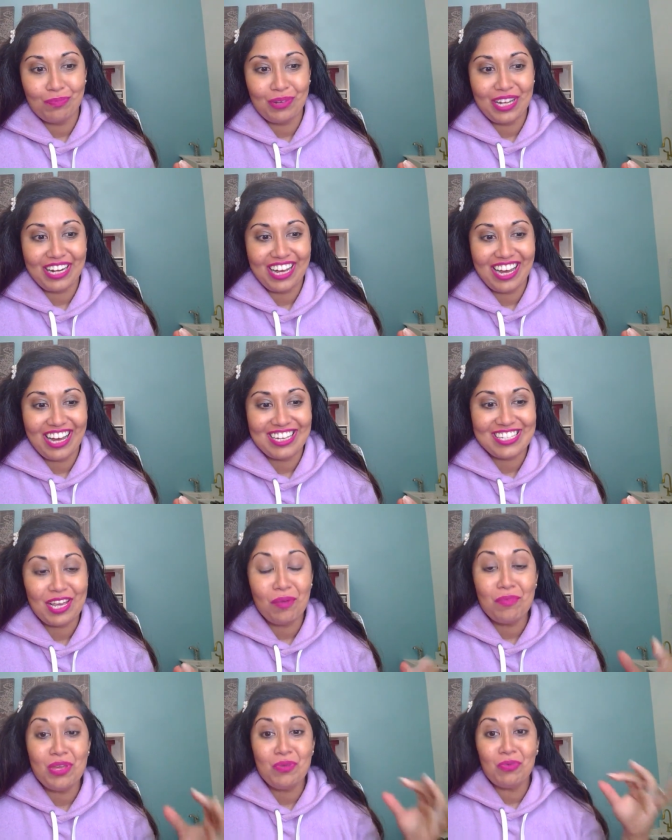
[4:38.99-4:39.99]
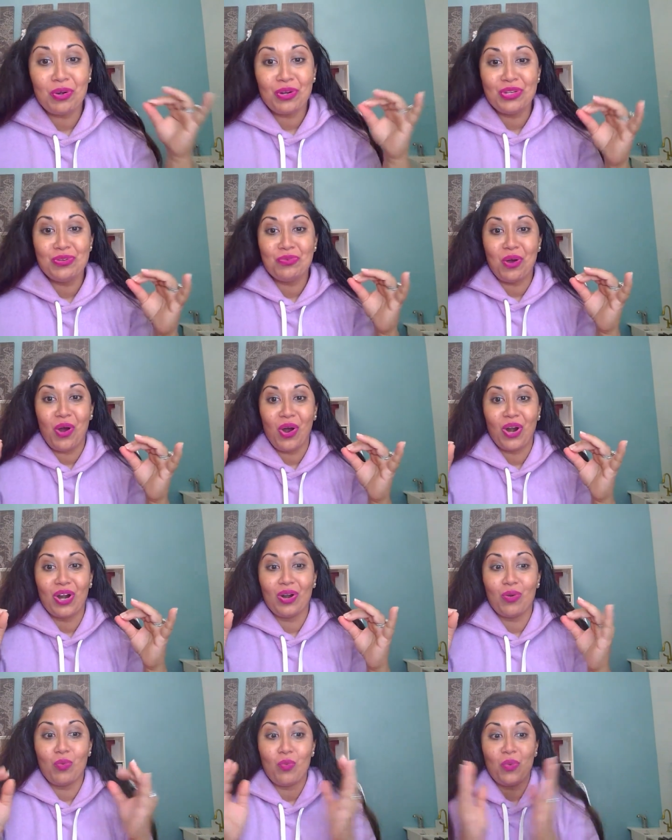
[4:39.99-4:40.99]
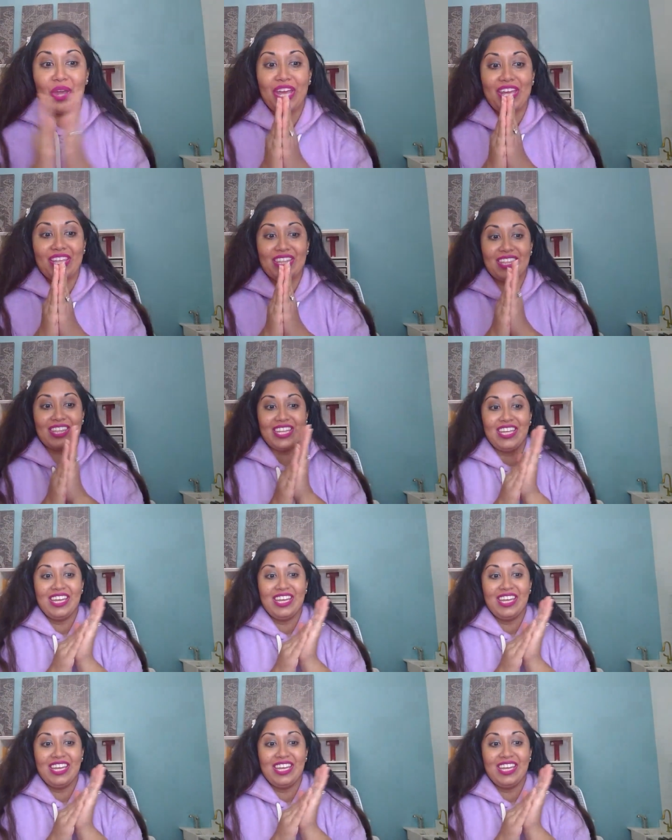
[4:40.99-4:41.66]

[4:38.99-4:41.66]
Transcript: But uh, tell me where you are with,